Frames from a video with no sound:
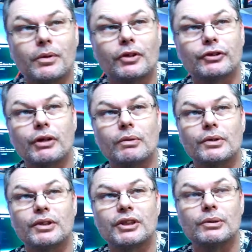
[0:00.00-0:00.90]

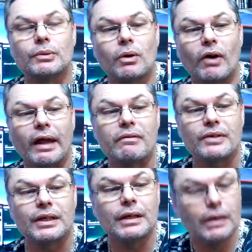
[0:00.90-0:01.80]
controller is still quite
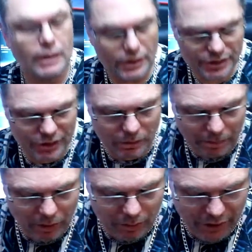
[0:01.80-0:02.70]
heavy, still
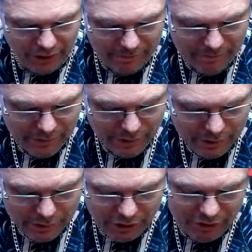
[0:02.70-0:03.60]
bulky.
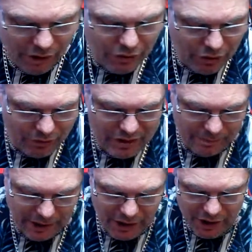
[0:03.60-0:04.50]
You've got
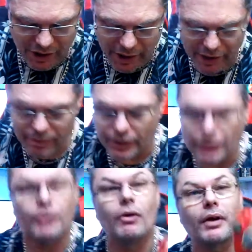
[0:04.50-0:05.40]
something in your hand when
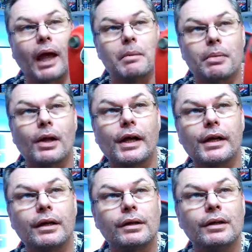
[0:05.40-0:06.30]
you've got gameplay.